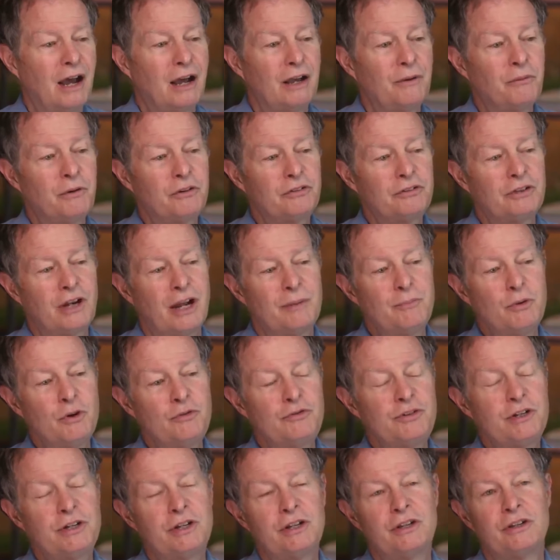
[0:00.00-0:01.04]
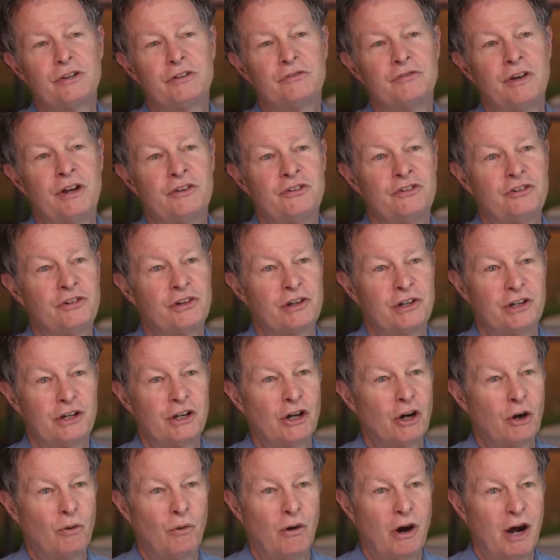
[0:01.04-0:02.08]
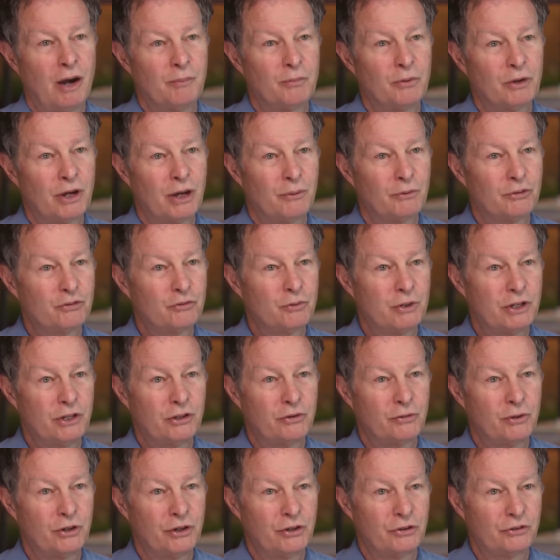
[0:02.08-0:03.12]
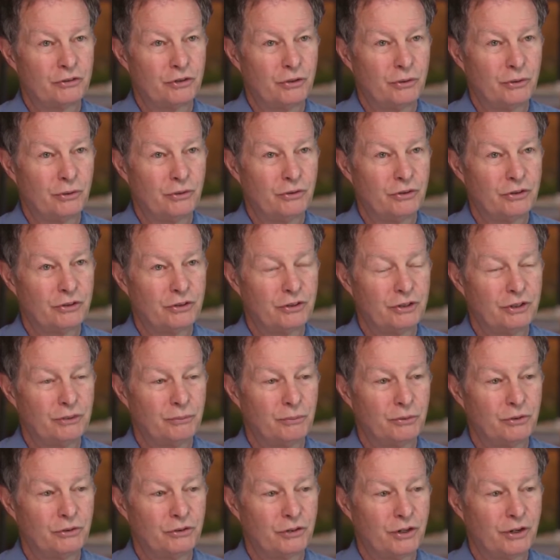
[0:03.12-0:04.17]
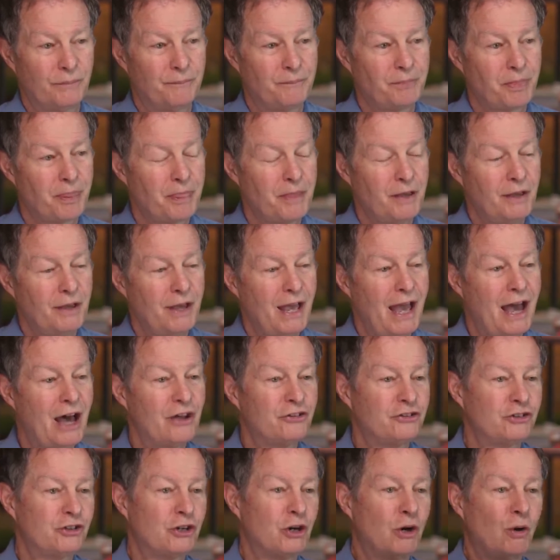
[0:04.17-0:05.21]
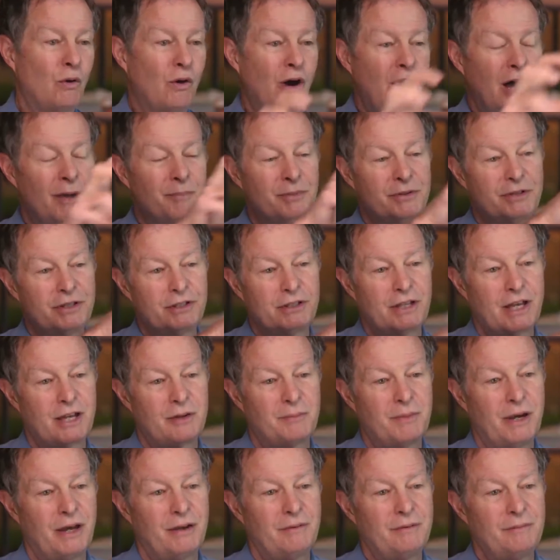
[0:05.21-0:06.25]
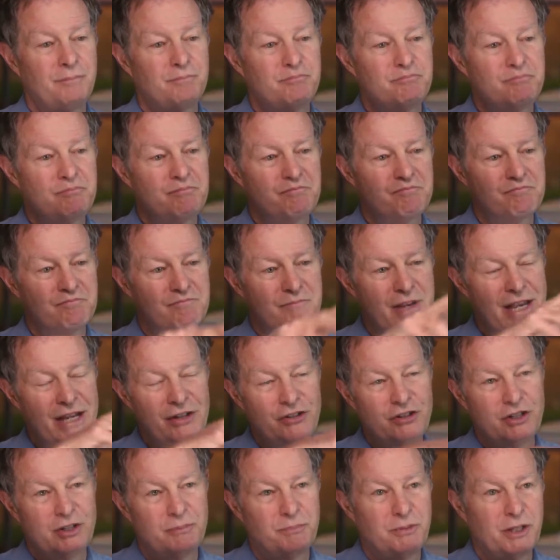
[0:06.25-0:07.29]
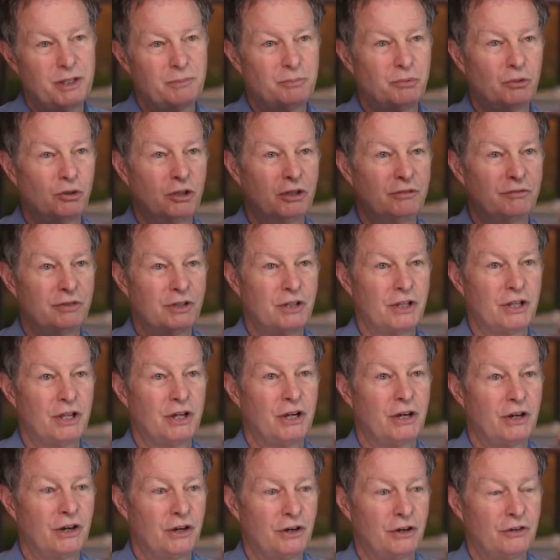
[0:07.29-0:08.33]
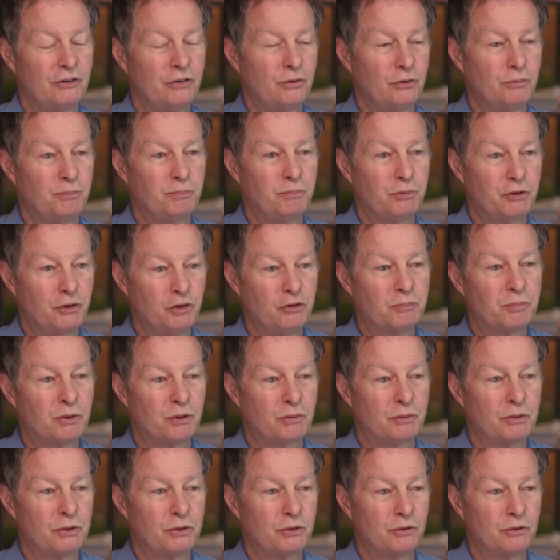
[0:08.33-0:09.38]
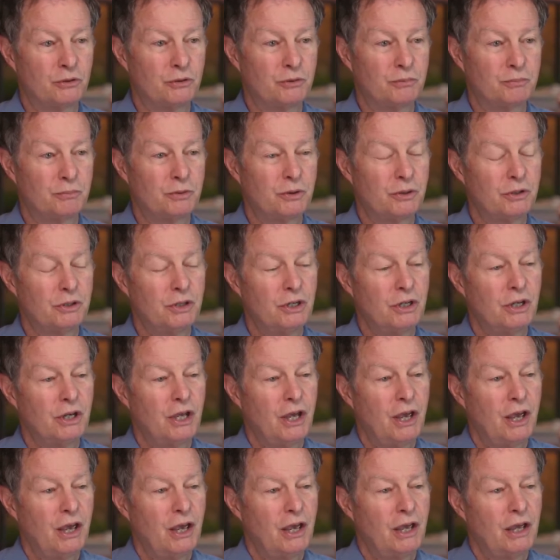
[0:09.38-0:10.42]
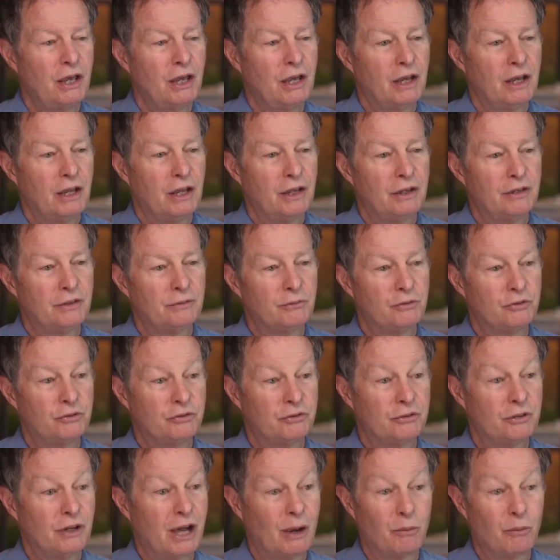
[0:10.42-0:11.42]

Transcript: I wasn't. I moved into this vegetarian co-op when I was 23 years old. Mm -hmm. It was a housing co-op. I think they had about mm, 18 people living there, two two per room, and it was.